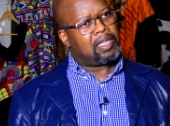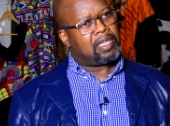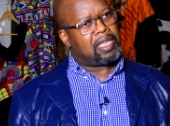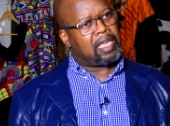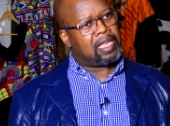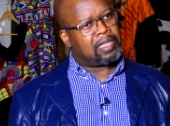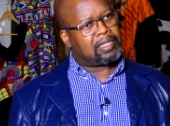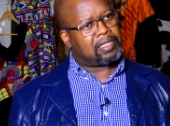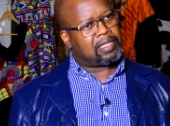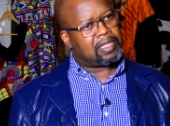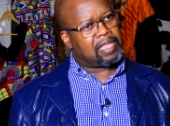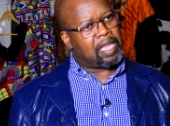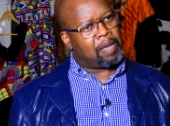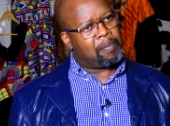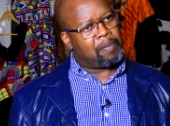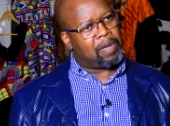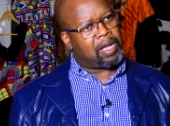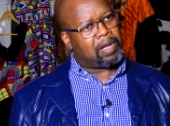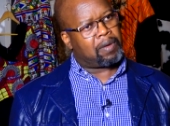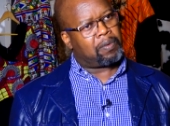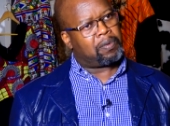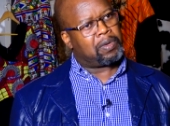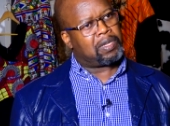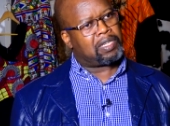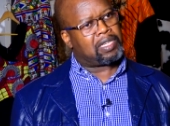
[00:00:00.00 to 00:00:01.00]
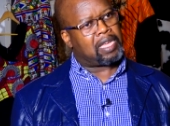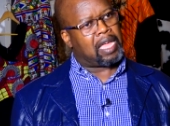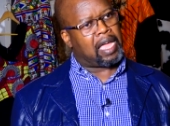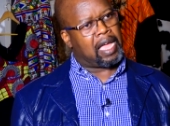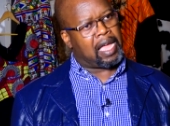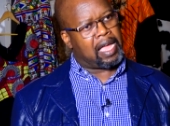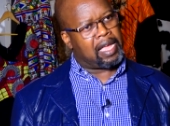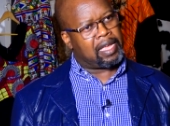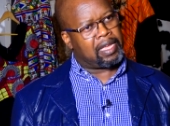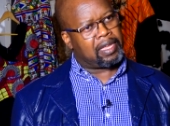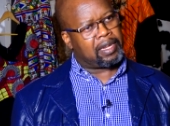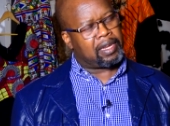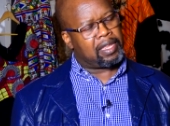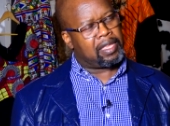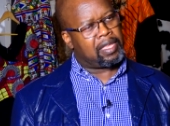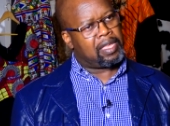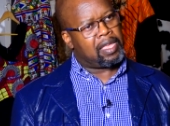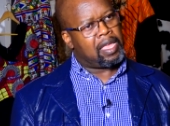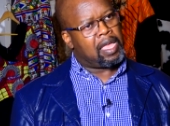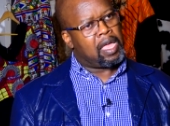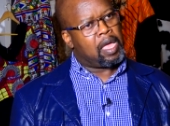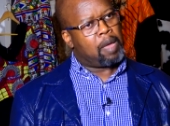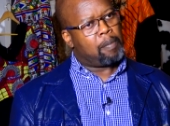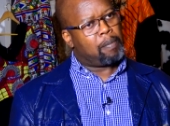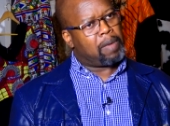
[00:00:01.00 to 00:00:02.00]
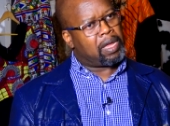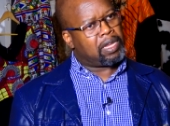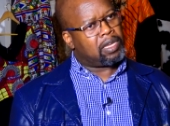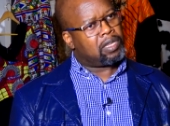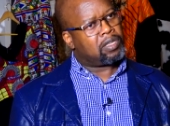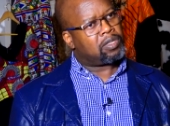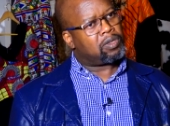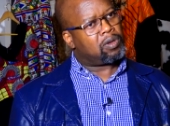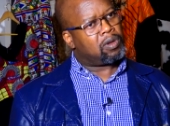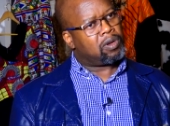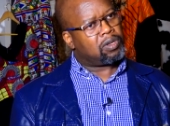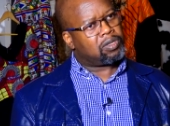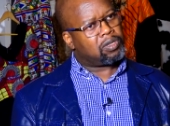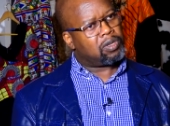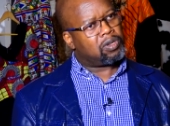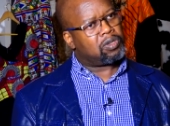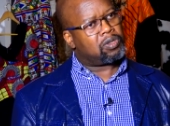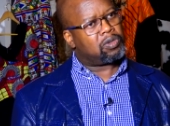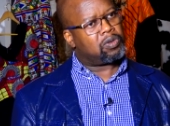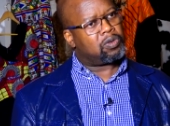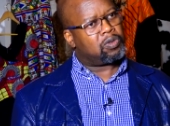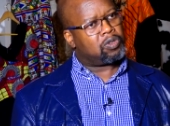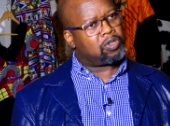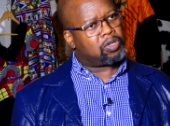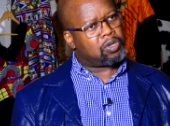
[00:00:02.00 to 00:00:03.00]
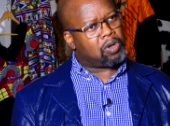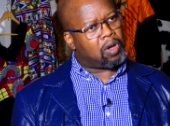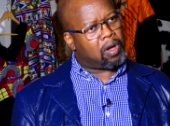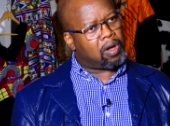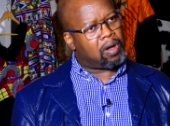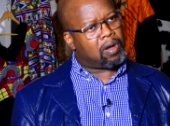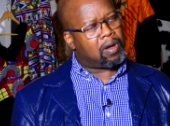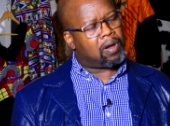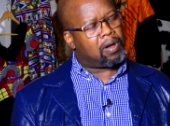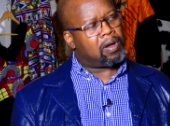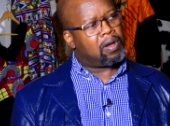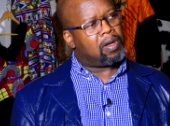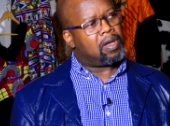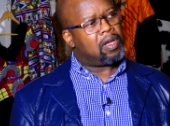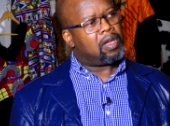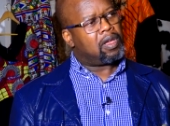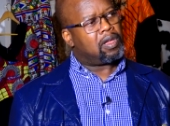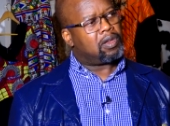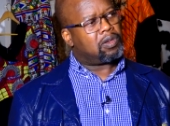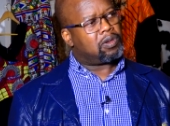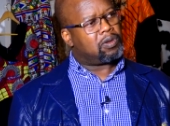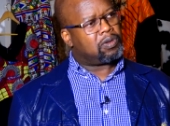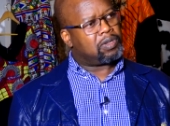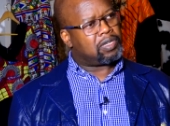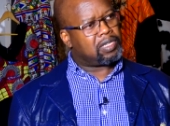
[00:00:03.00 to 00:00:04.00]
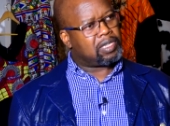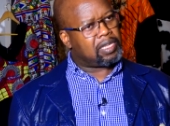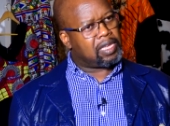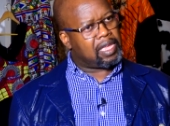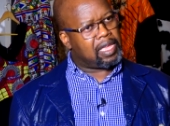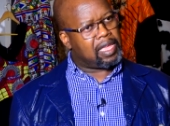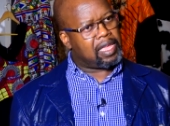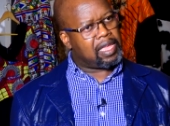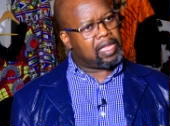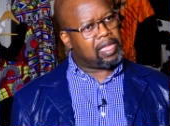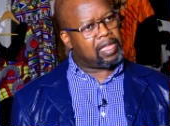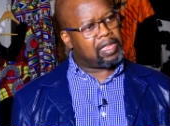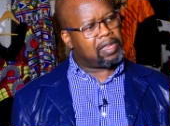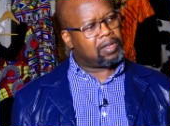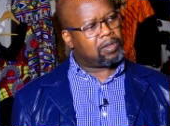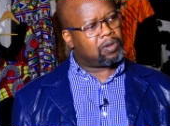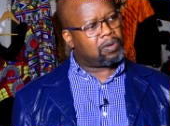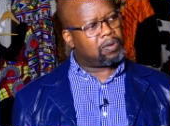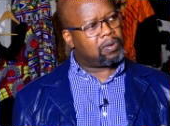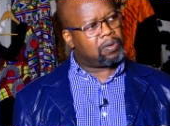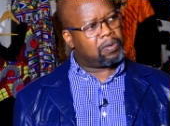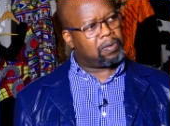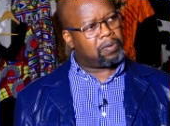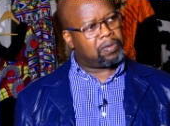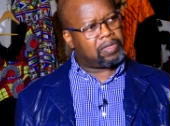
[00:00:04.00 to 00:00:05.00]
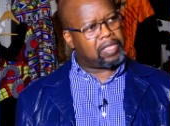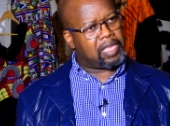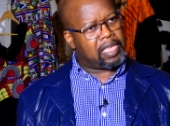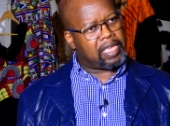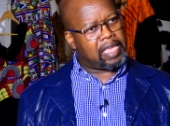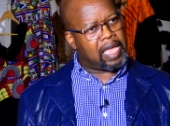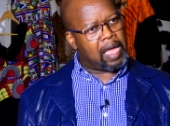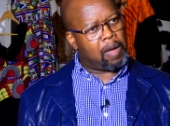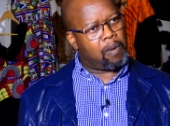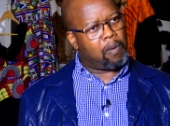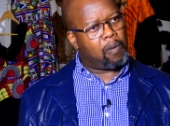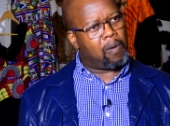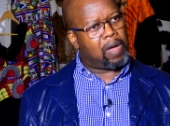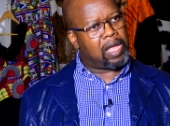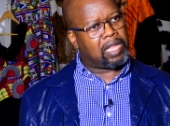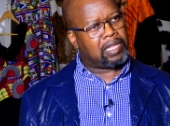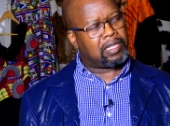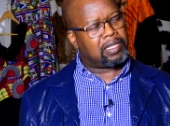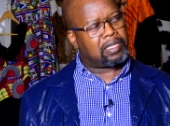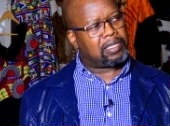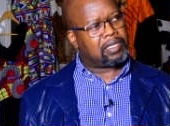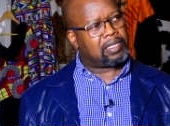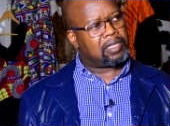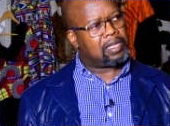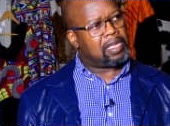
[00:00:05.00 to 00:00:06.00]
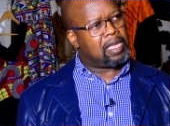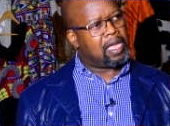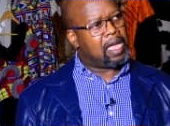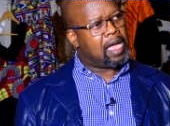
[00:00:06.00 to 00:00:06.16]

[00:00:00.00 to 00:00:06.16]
a uh, stomach, which are hungry, but it's also to talk, to share to the young ones